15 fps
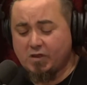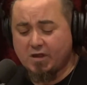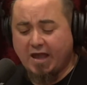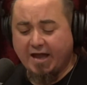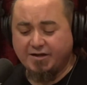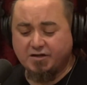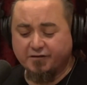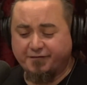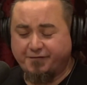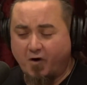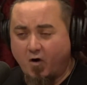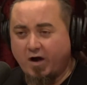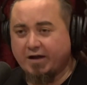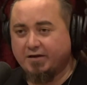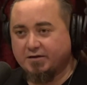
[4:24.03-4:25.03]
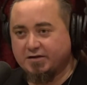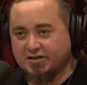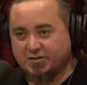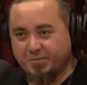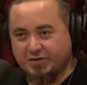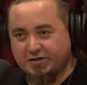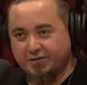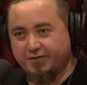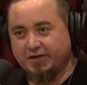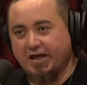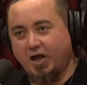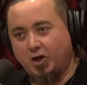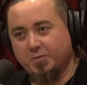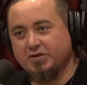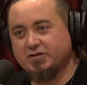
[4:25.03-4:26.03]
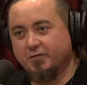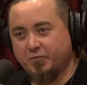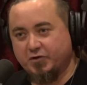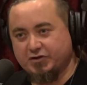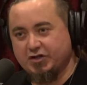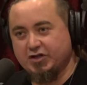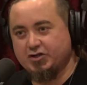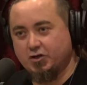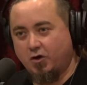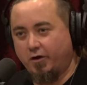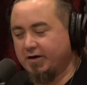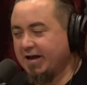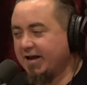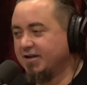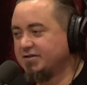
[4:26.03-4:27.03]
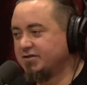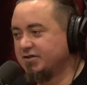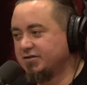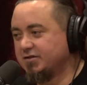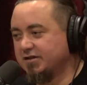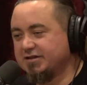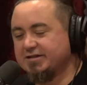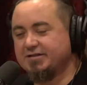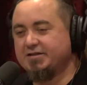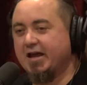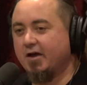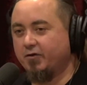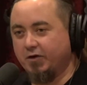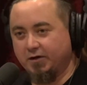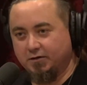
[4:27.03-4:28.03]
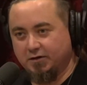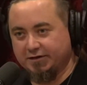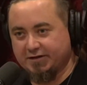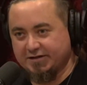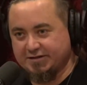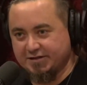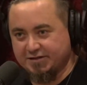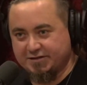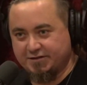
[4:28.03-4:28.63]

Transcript: and define the specific elements of precision on it. And it's just astounding. Like this